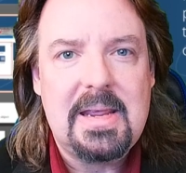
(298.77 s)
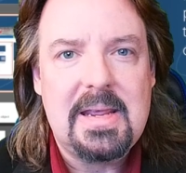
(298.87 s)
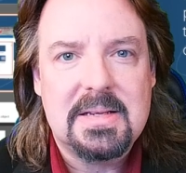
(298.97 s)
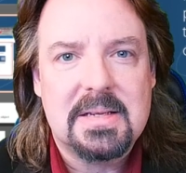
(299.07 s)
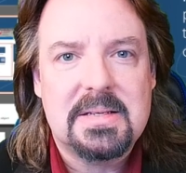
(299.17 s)

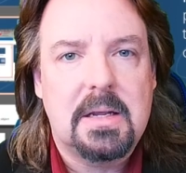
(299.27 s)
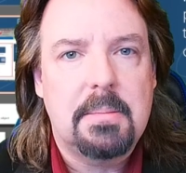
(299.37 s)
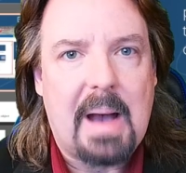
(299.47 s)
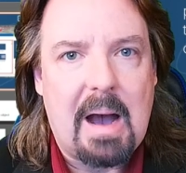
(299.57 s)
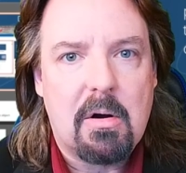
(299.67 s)
existing
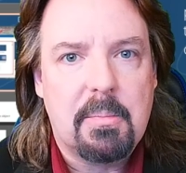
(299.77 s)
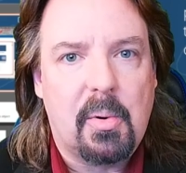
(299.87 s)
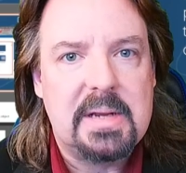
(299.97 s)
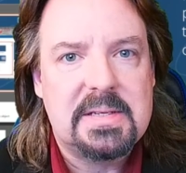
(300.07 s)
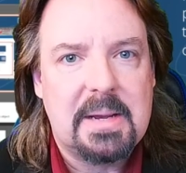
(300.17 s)

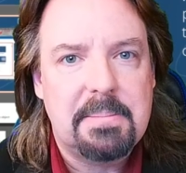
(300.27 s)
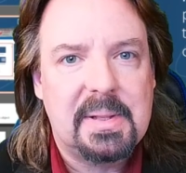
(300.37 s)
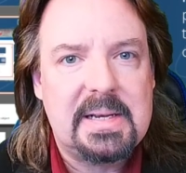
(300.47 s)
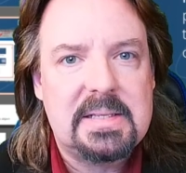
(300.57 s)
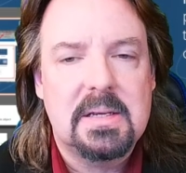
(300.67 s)
PowerPoint
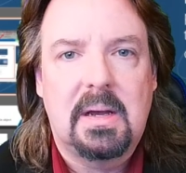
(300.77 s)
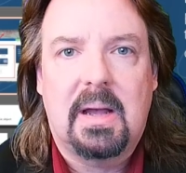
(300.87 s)
templates,